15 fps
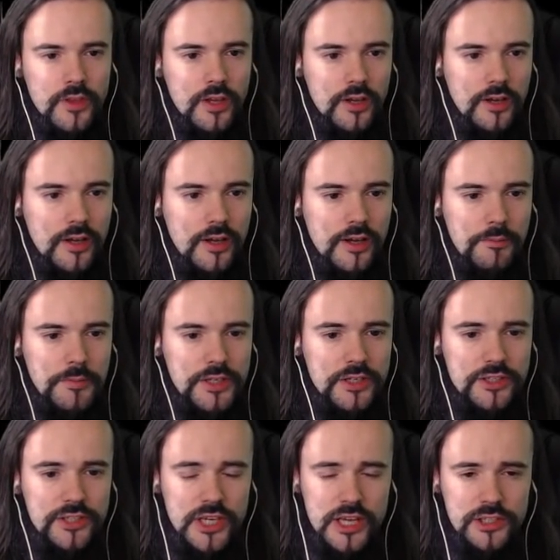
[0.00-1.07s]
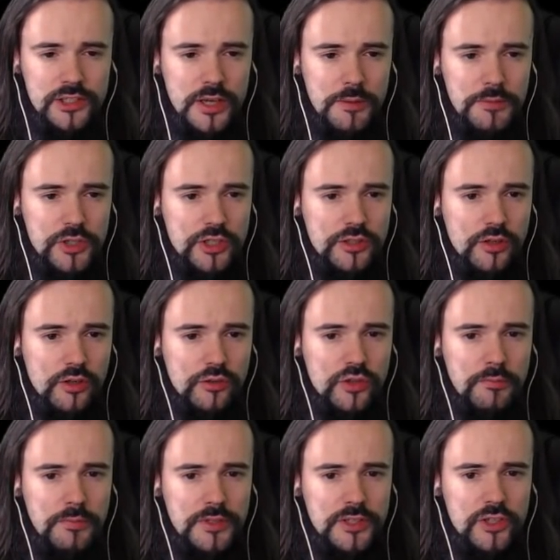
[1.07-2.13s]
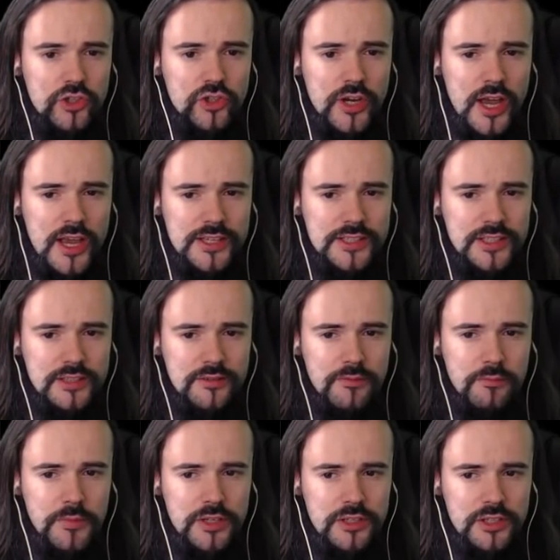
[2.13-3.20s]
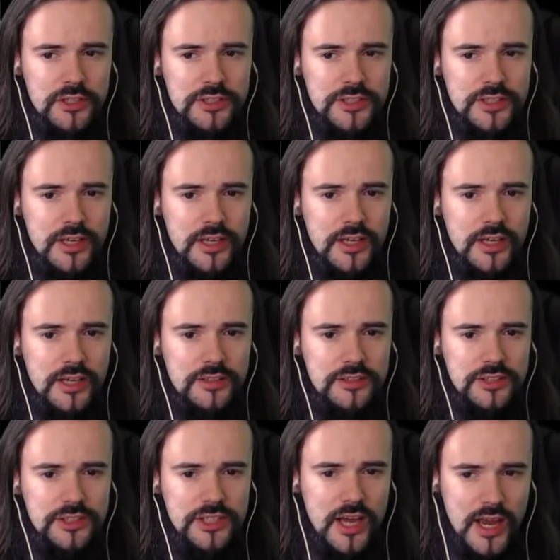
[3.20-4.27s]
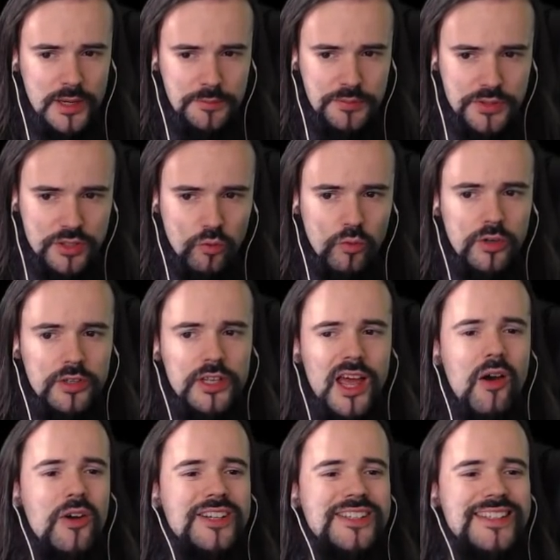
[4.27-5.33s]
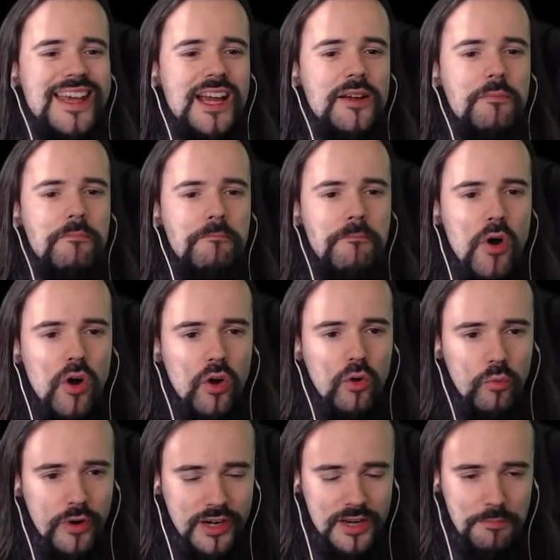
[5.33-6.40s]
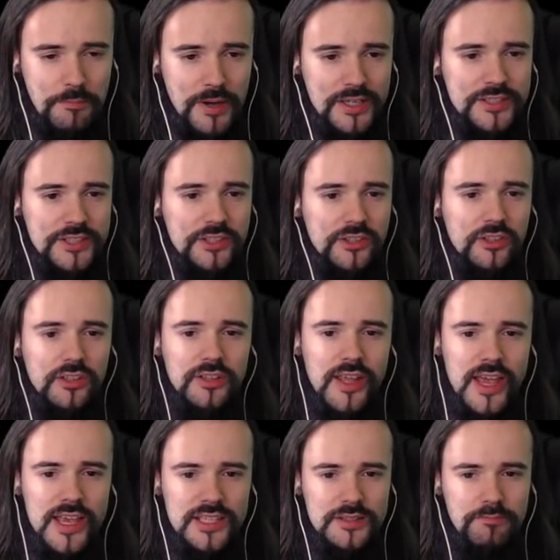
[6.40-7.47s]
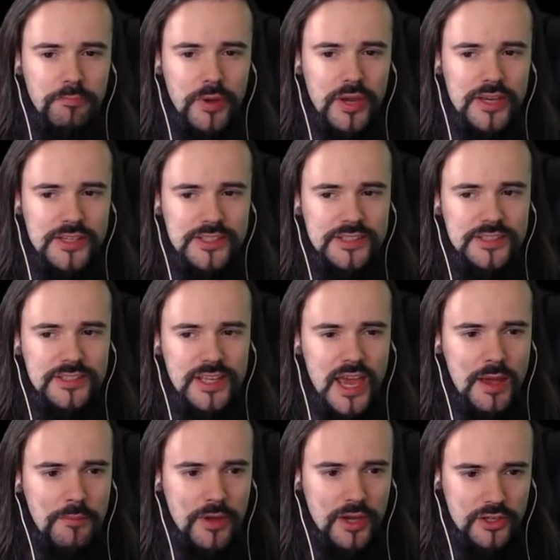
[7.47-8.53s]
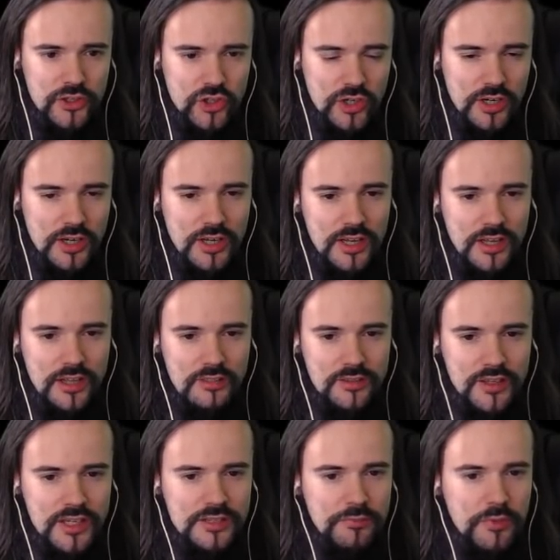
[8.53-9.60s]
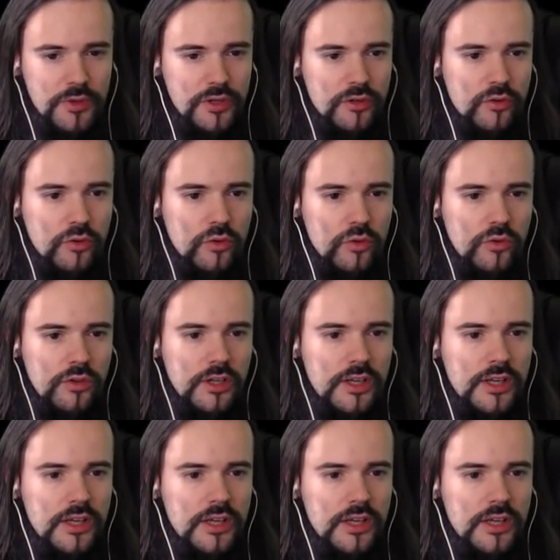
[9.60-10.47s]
Minion damage has also been adjusted. Minion types will now attack more quickly but deal less base damage. That's pretty cool.